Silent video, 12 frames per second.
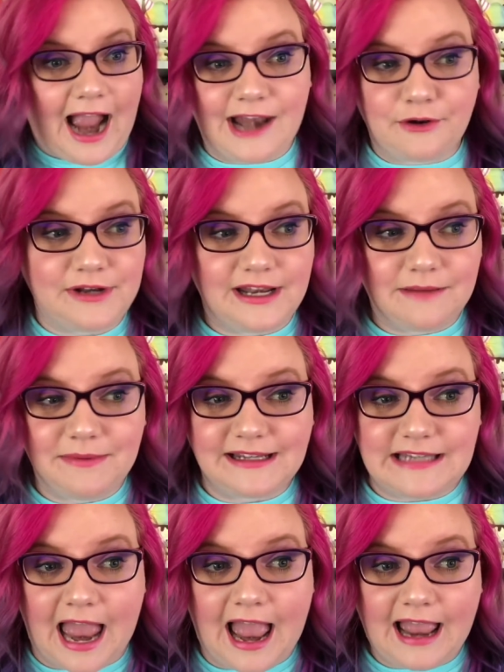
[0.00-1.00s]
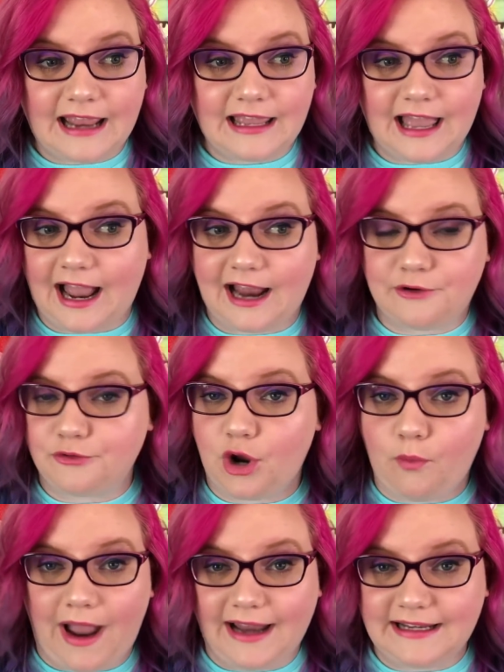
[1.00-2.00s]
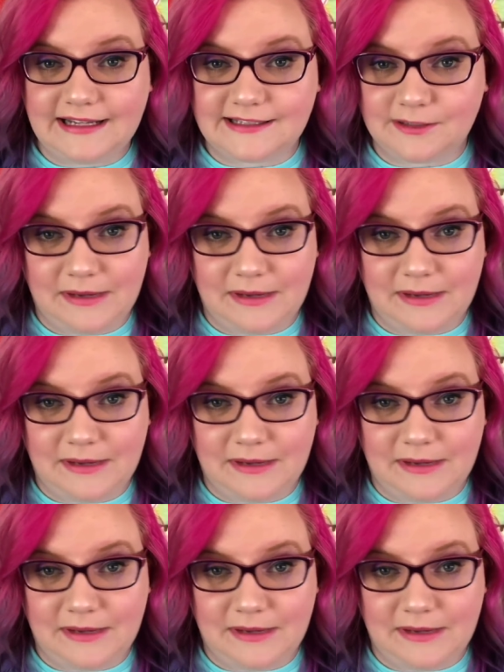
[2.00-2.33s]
I don't need a big tag. I don't know why it needs to